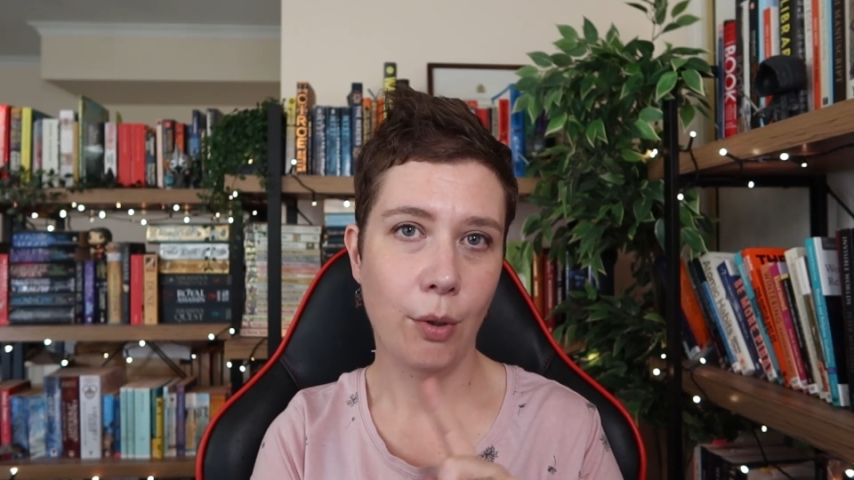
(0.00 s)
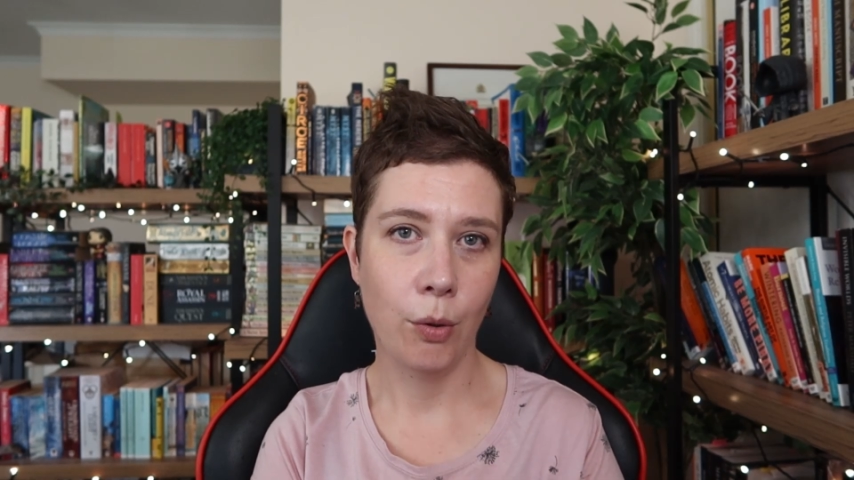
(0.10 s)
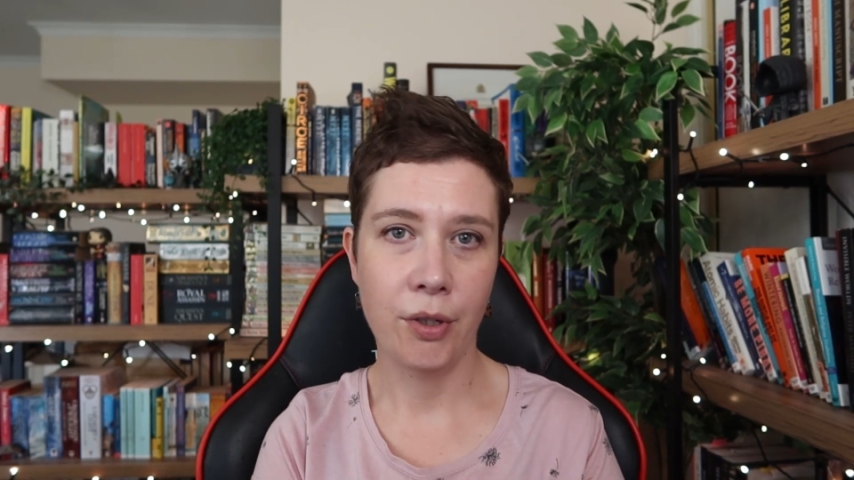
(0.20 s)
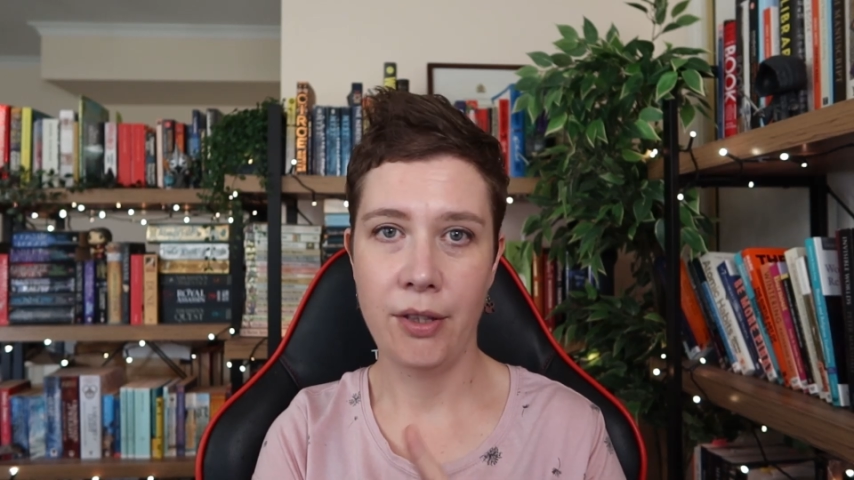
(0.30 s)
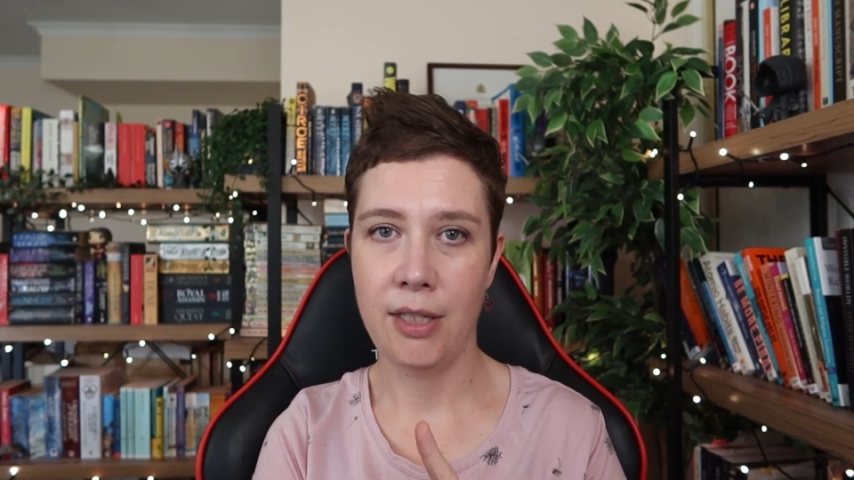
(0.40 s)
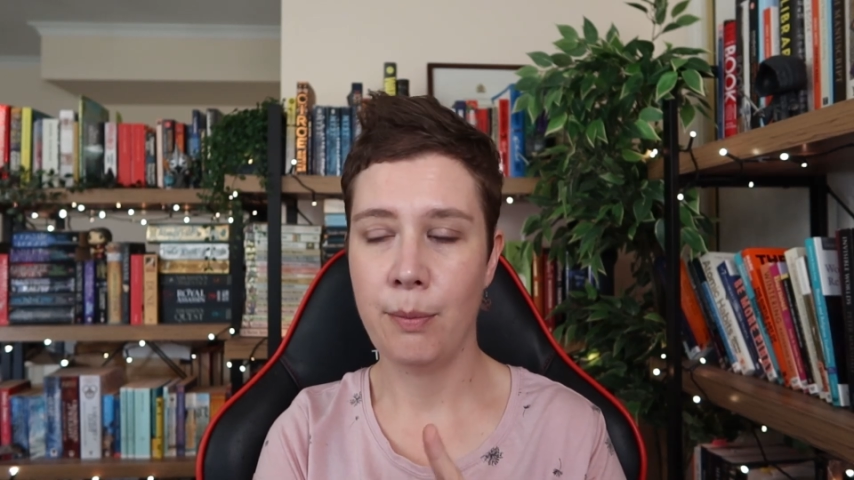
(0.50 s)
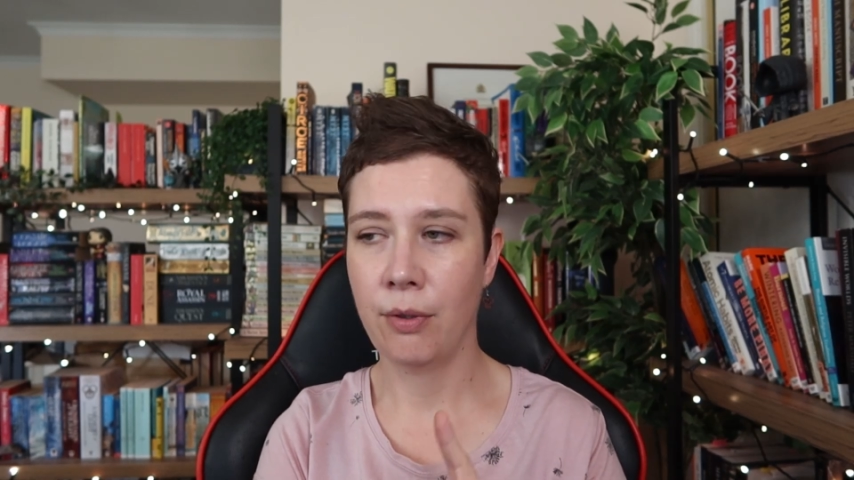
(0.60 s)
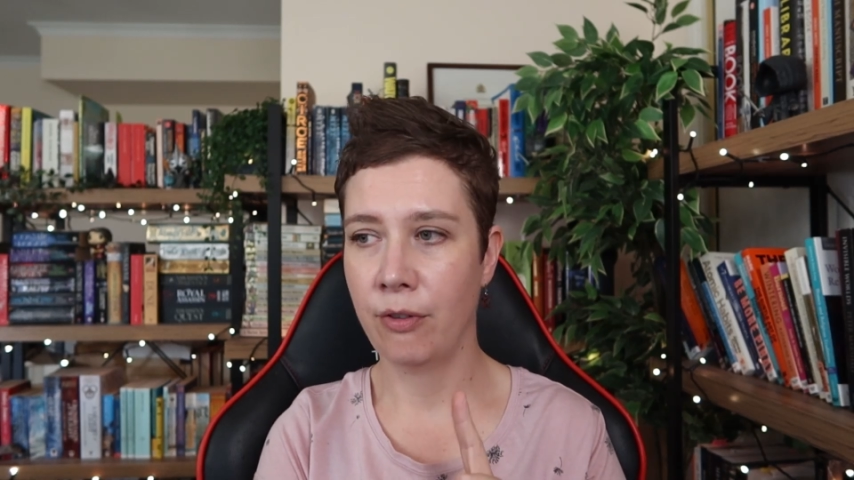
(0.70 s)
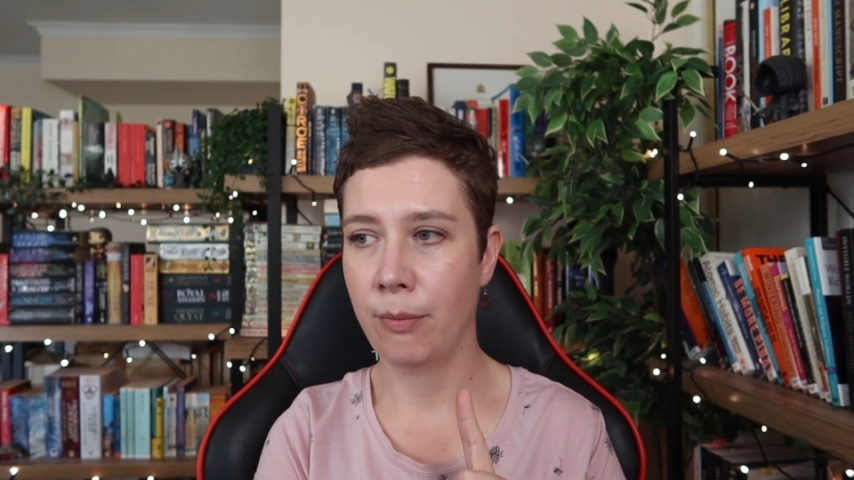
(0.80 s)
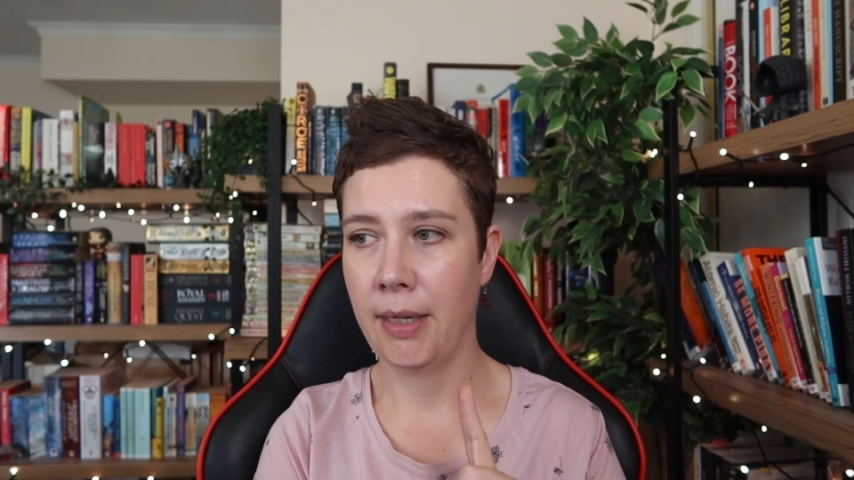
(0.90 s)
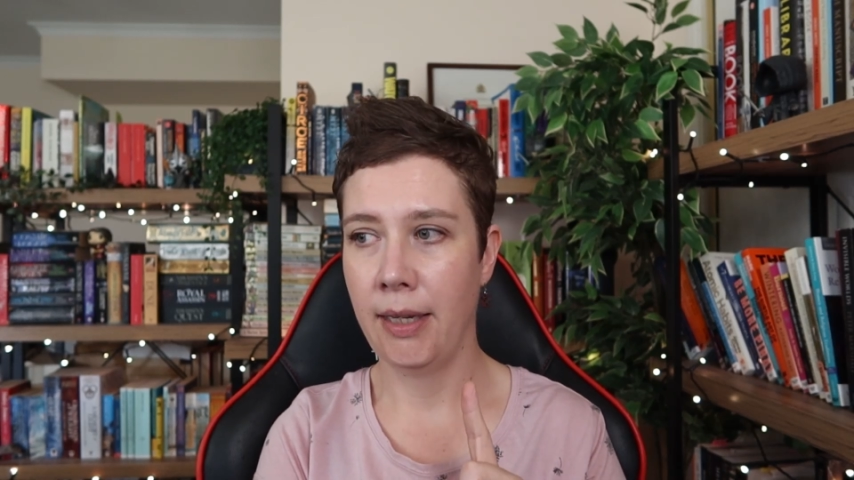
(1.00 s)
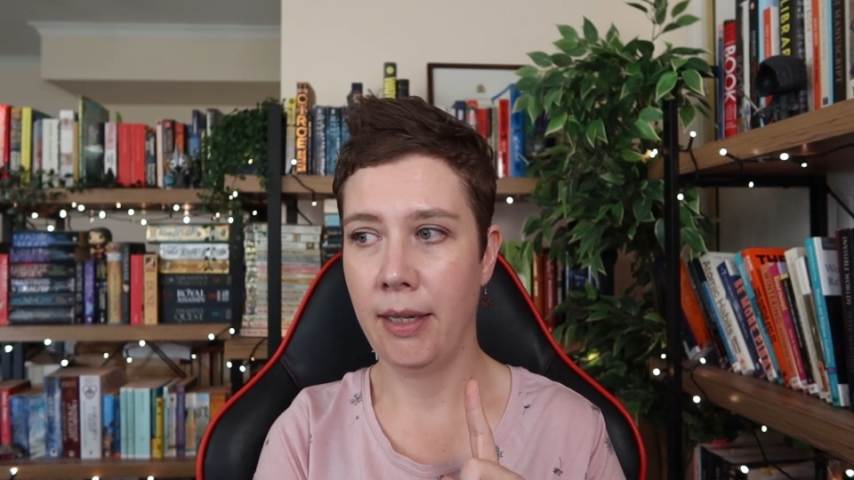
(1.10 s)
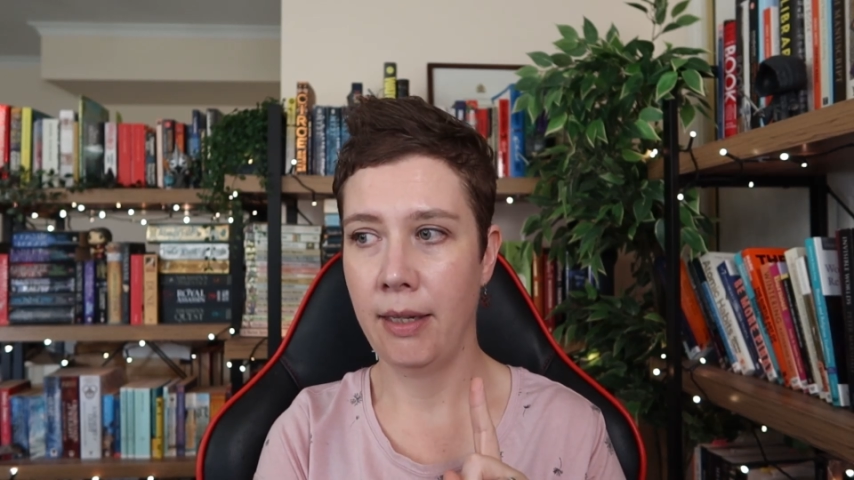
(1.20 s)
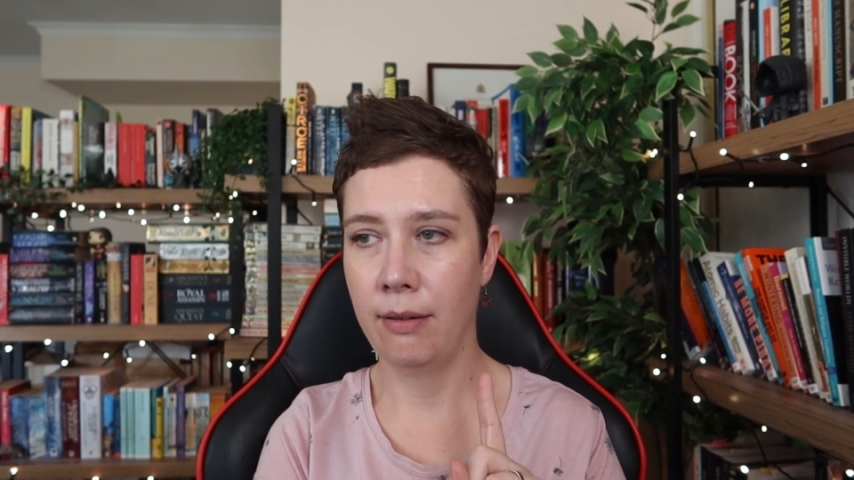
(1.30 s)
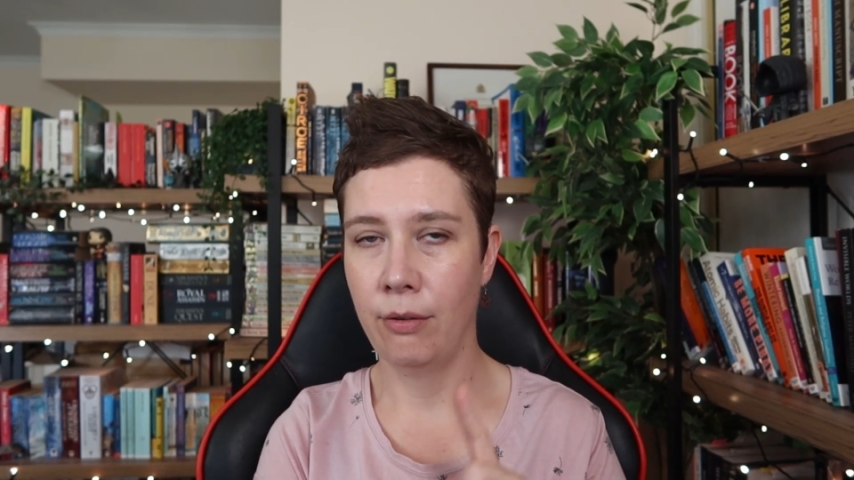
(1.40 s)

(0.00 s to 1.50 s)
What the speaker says: ordered this book from my